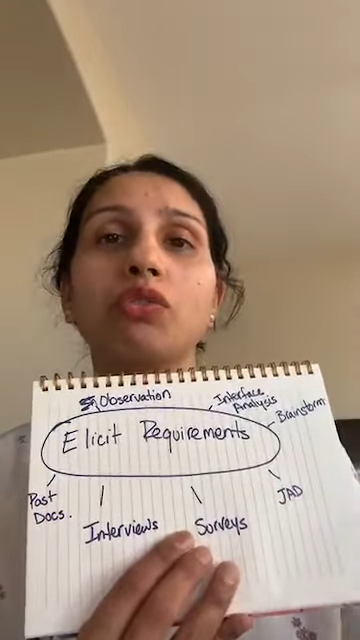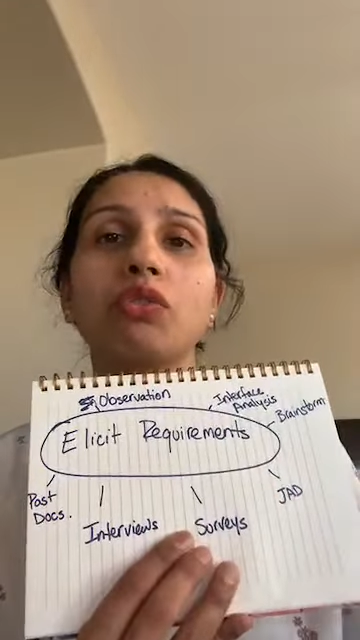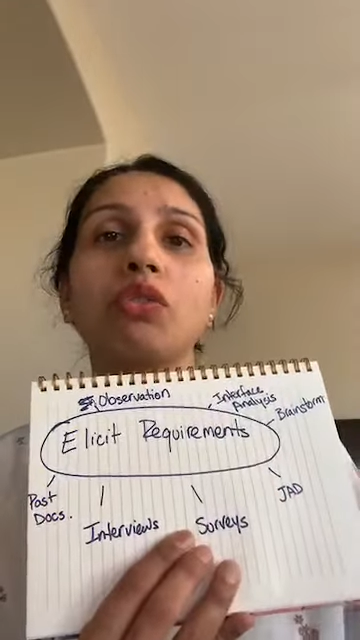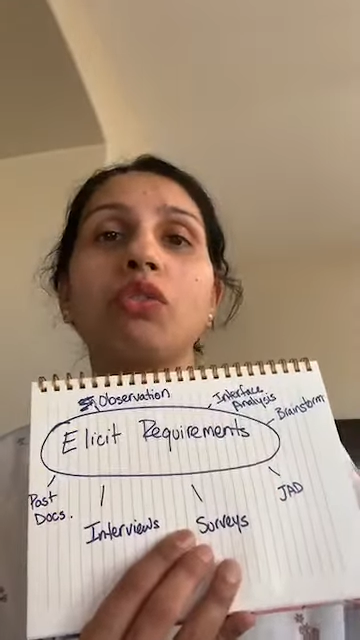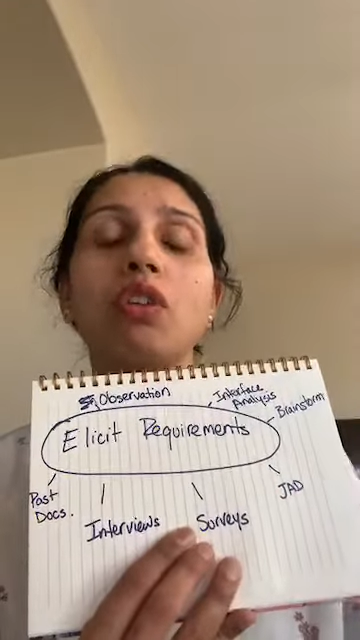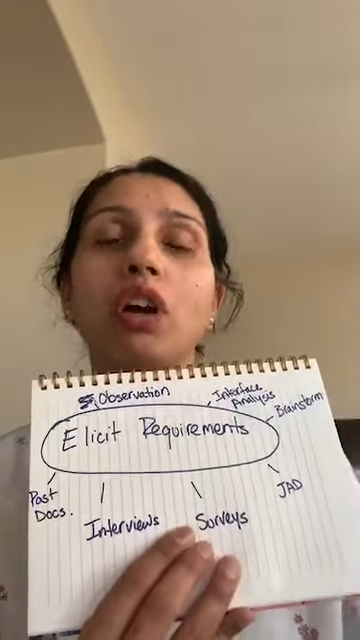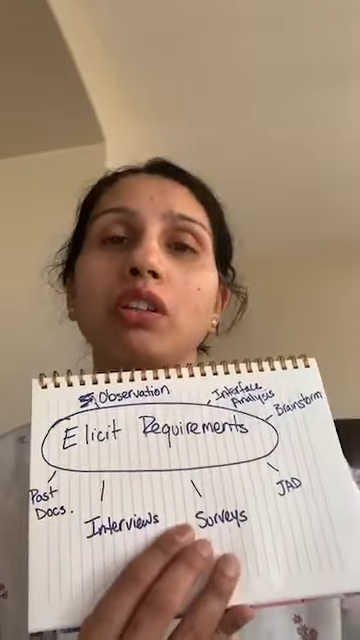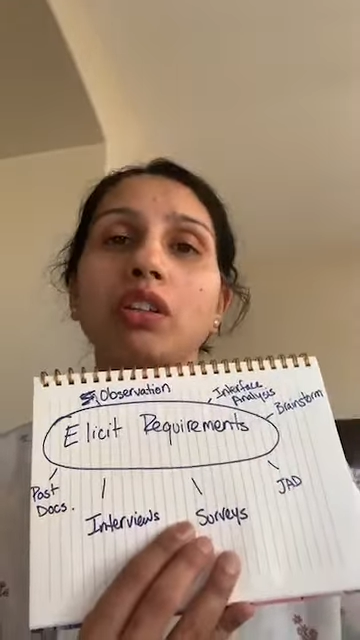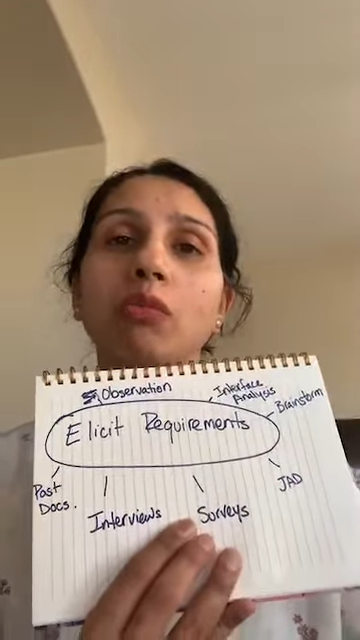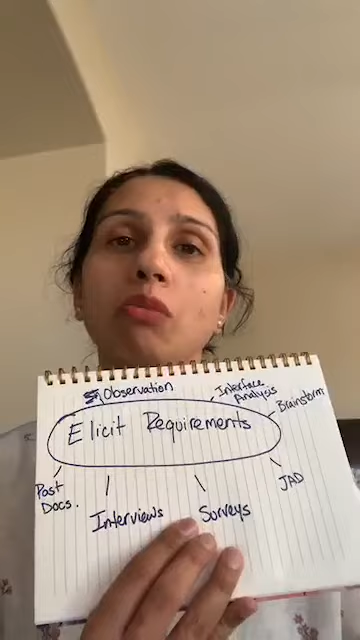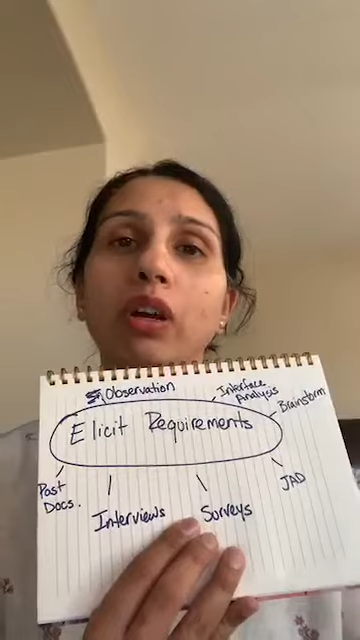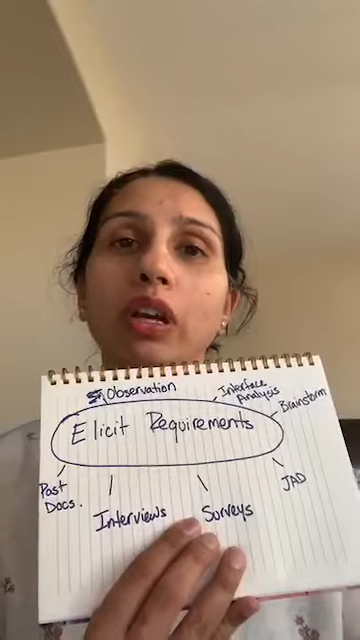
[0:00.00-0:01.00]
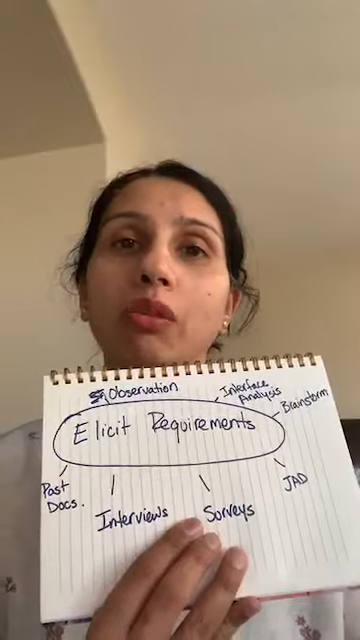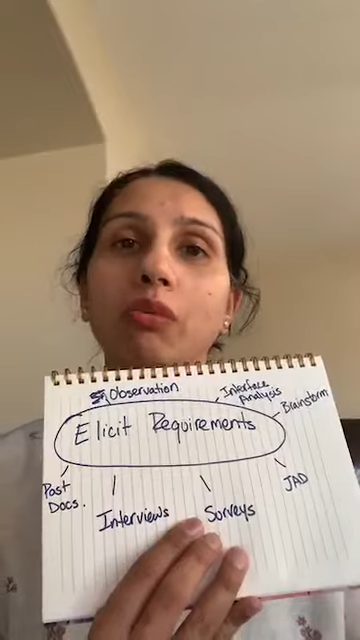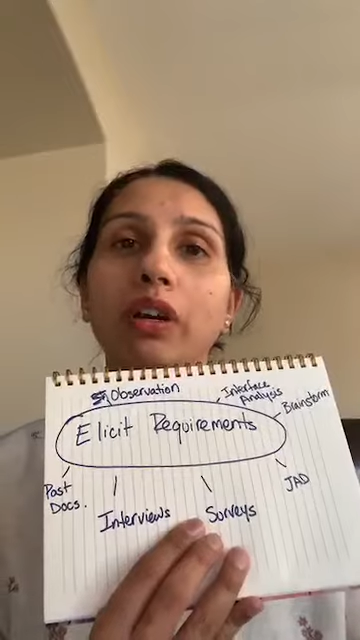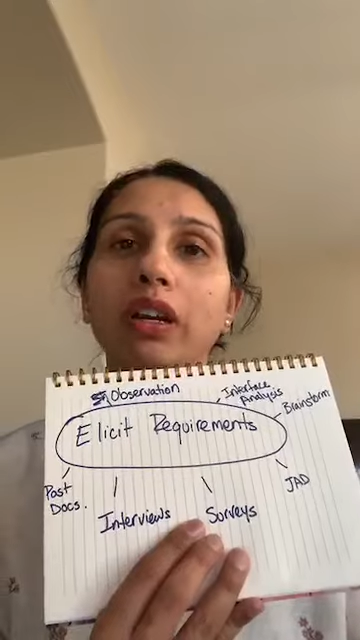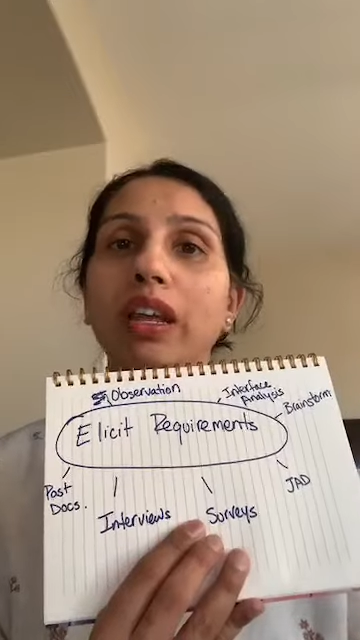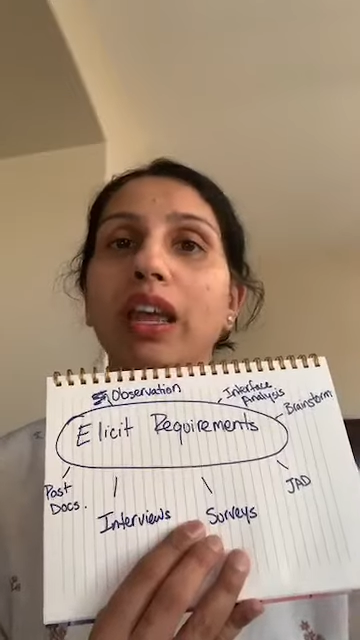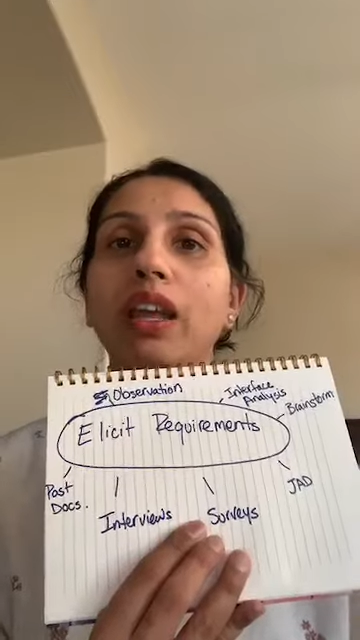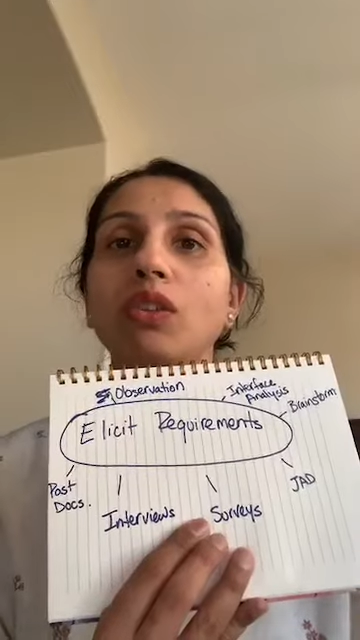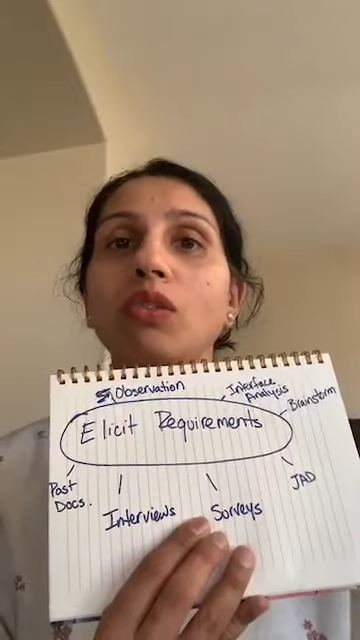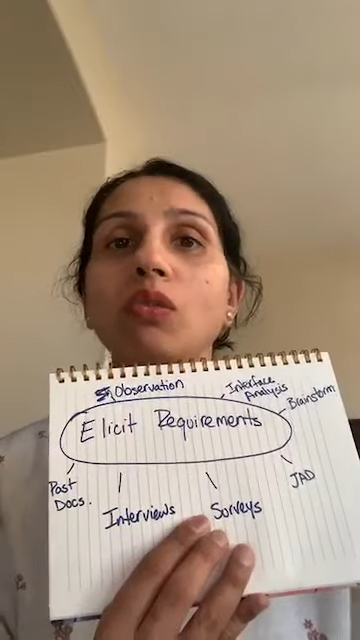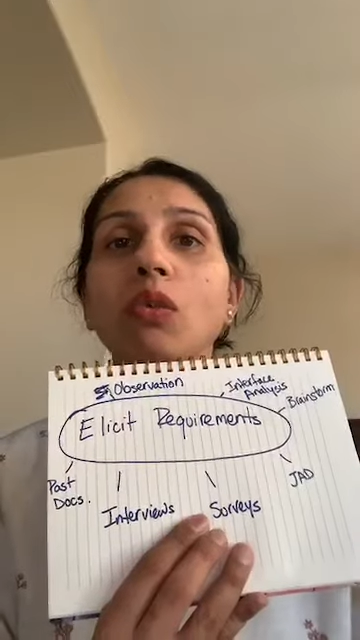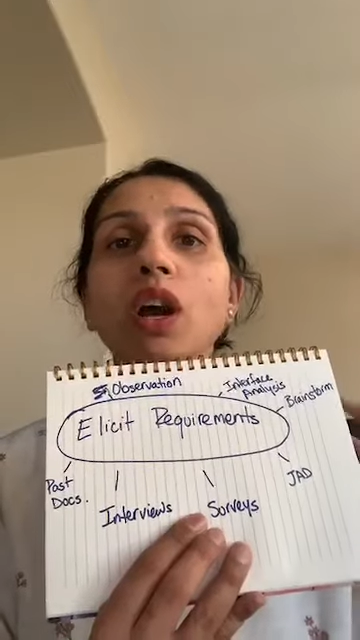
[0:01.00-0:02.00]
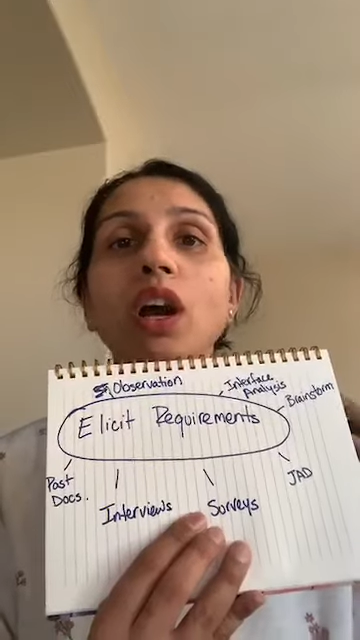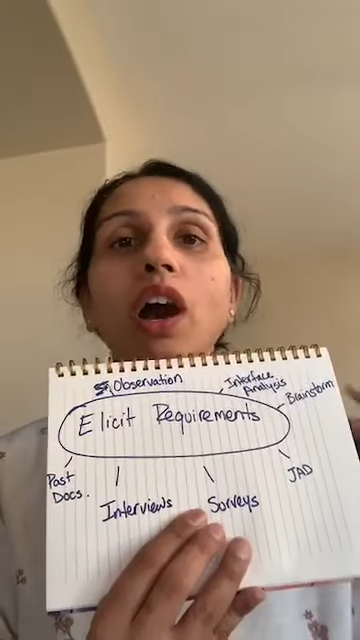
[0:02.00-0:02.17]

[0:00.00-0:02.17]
or you talk to them one-on-one and you